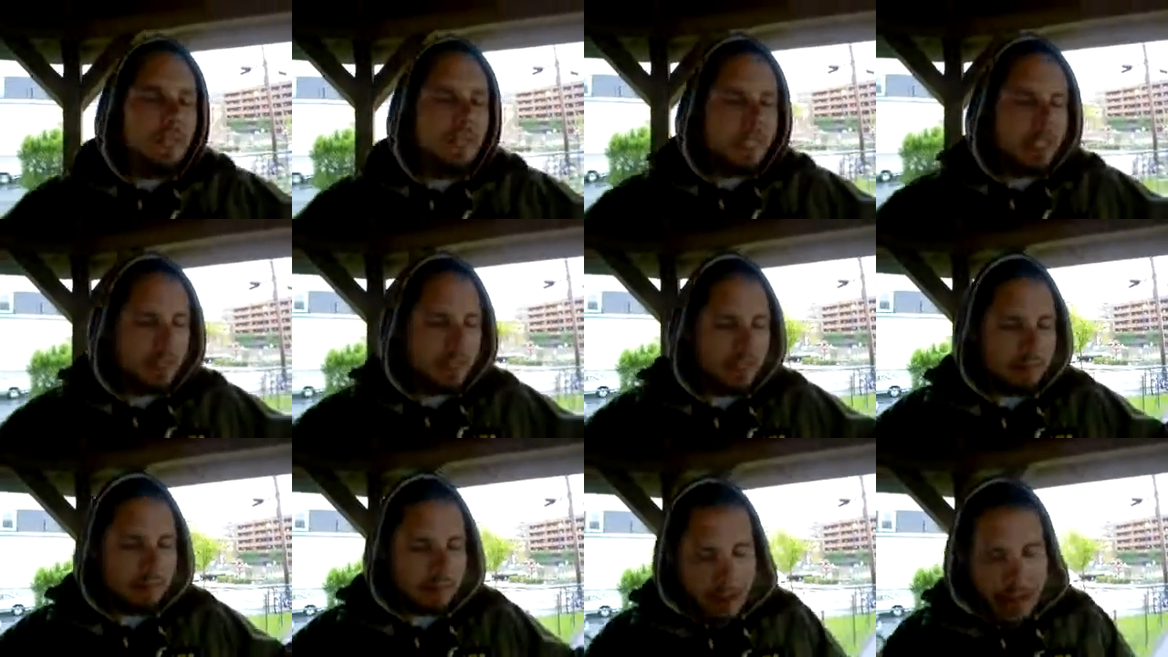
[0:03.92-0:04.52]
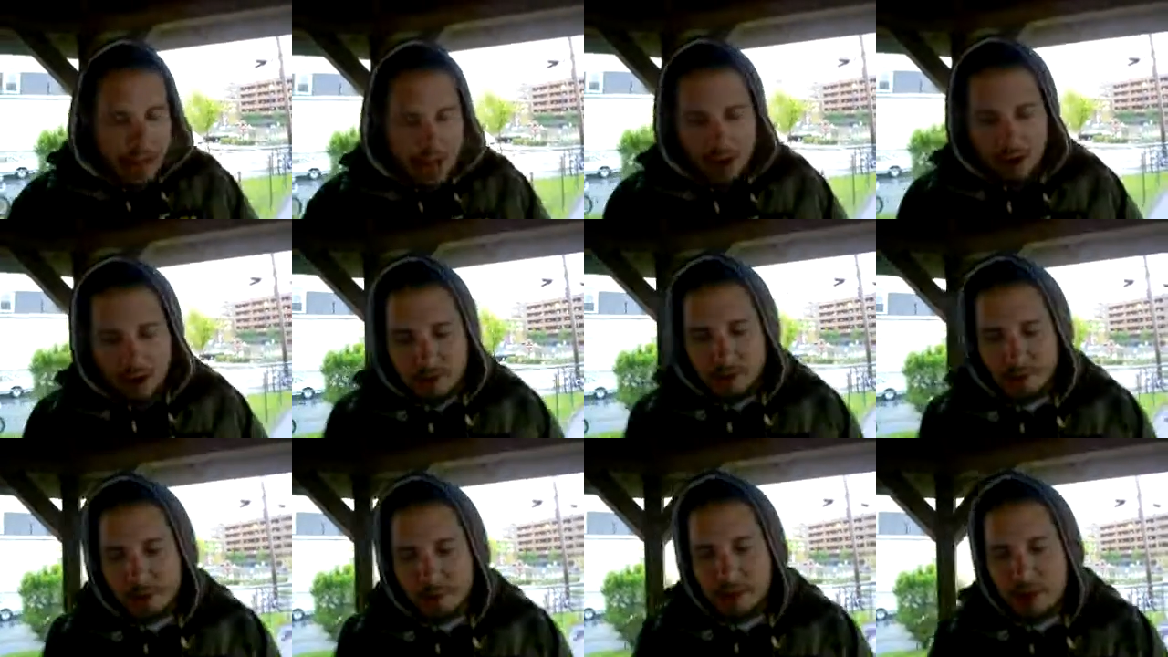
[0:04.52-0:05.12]
Kneel and bow
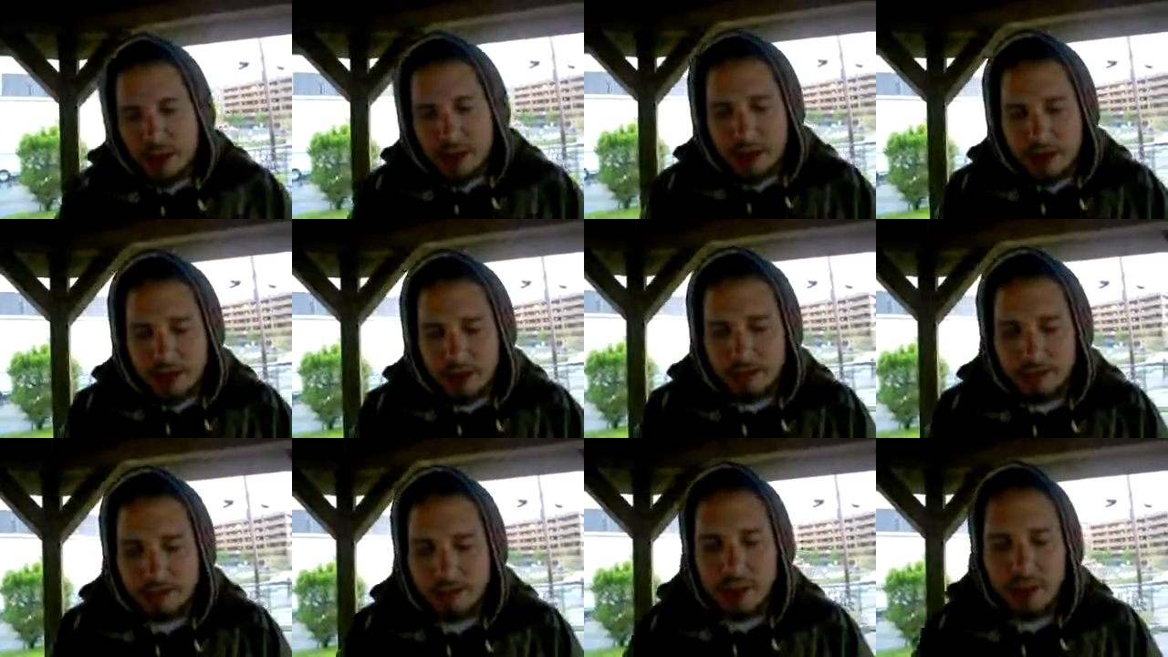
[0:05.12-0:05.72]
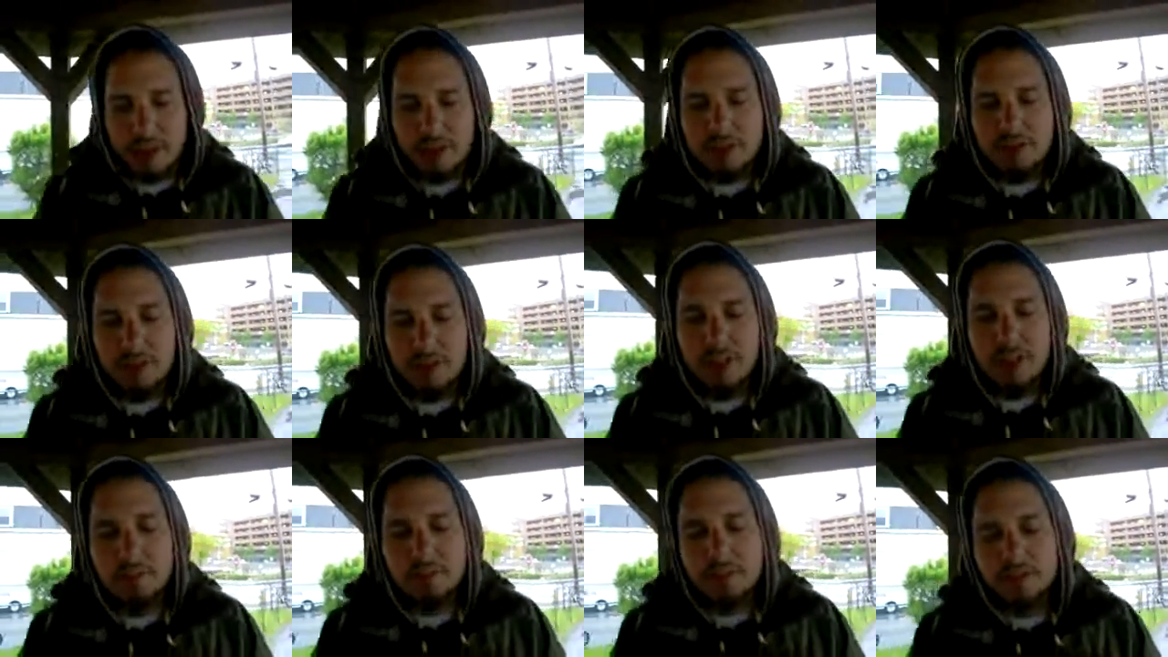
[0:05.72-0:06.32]
and pray with me as
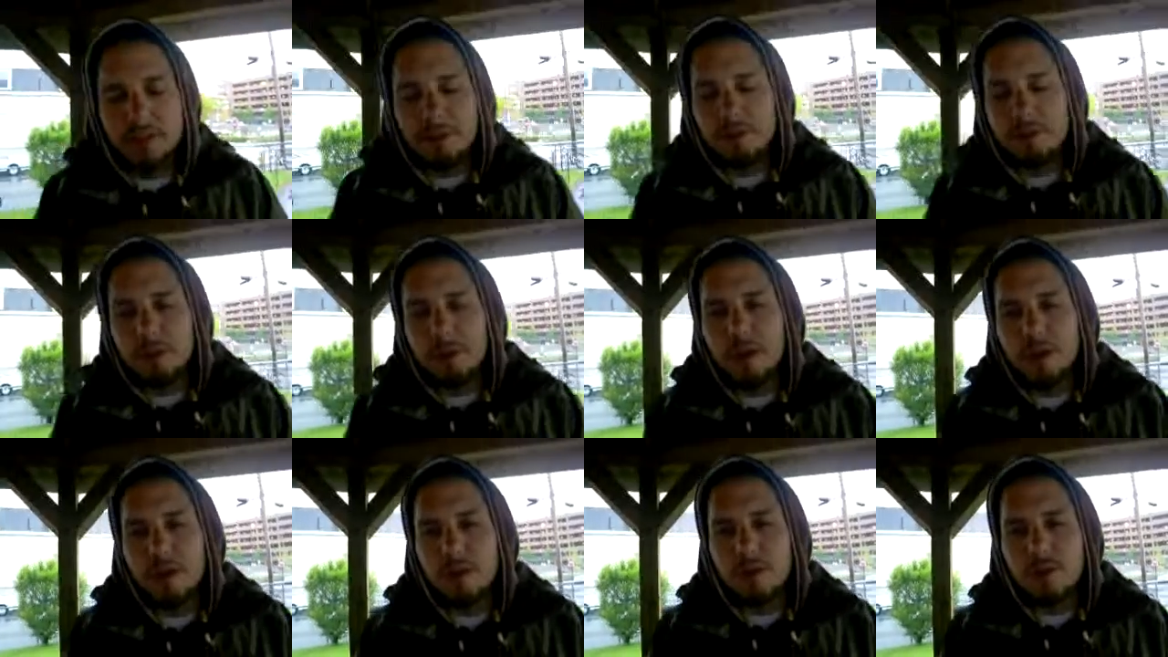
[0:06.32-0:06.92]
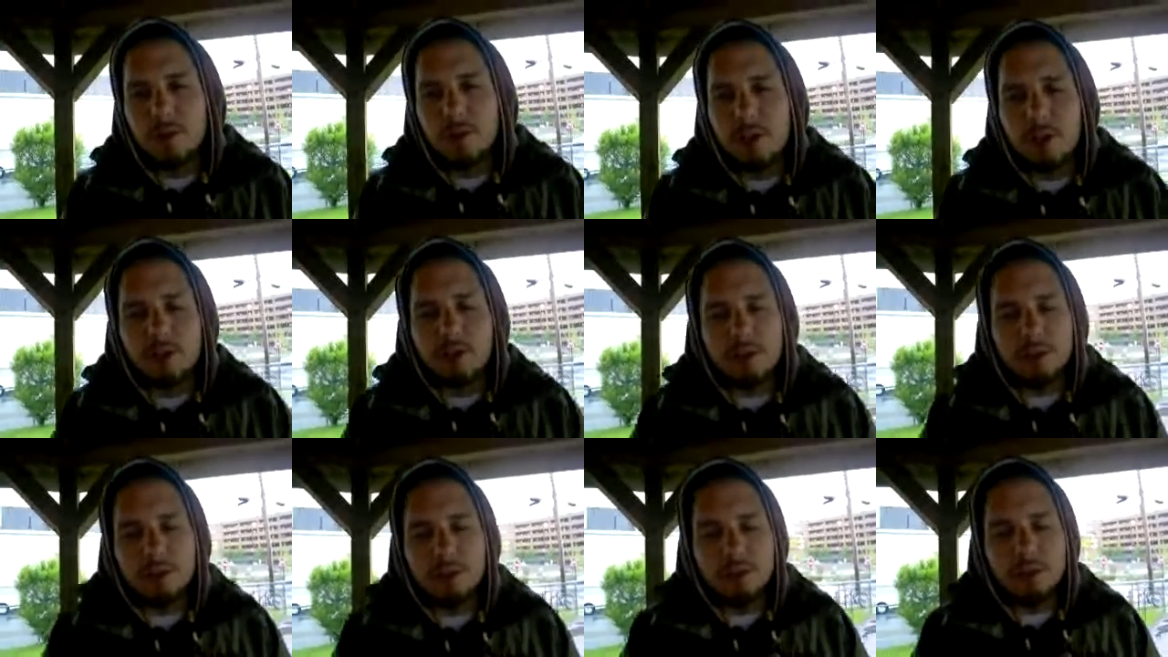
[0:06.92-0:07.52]
I empty your pockets while
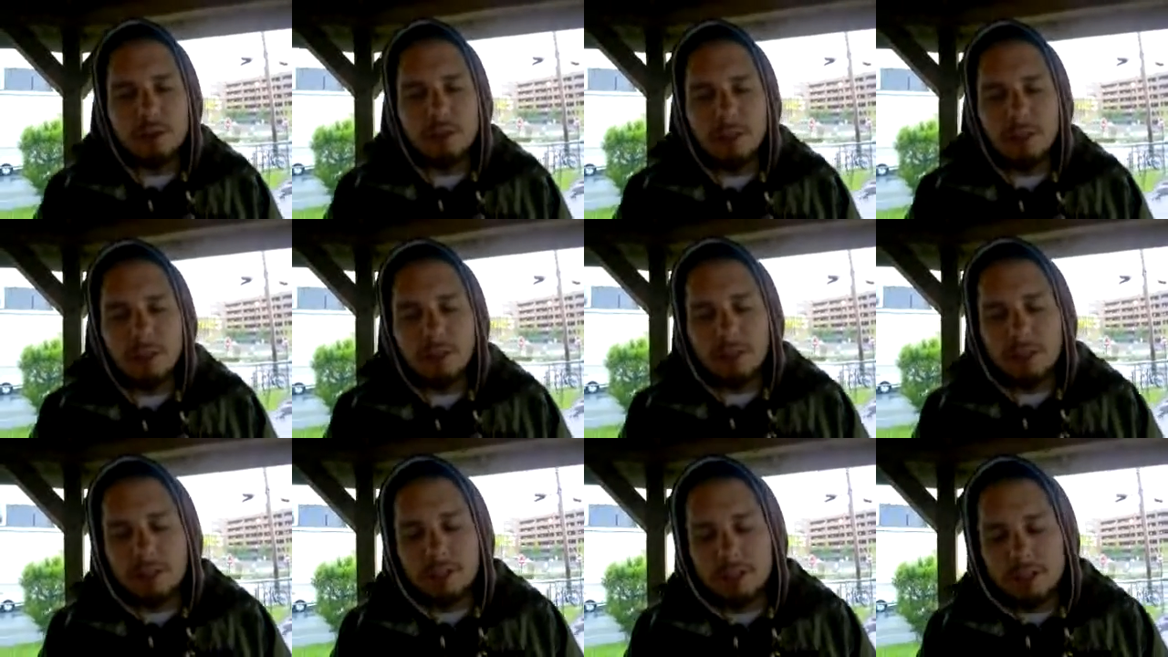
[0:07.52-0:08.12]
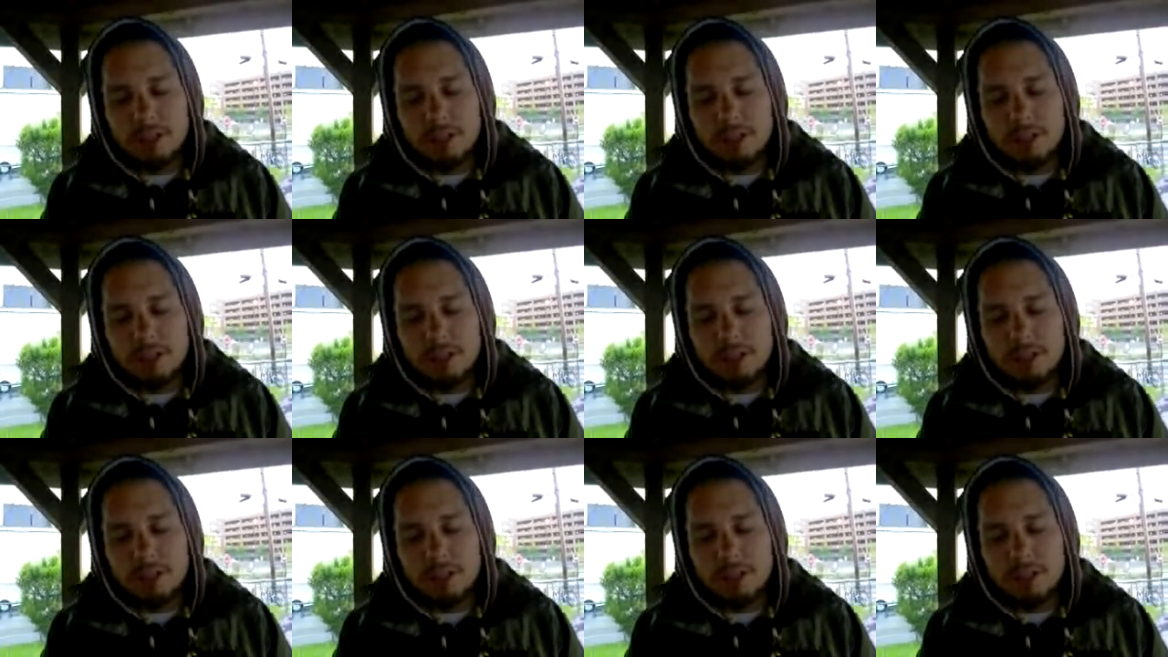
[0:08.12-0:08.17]
you're not looking.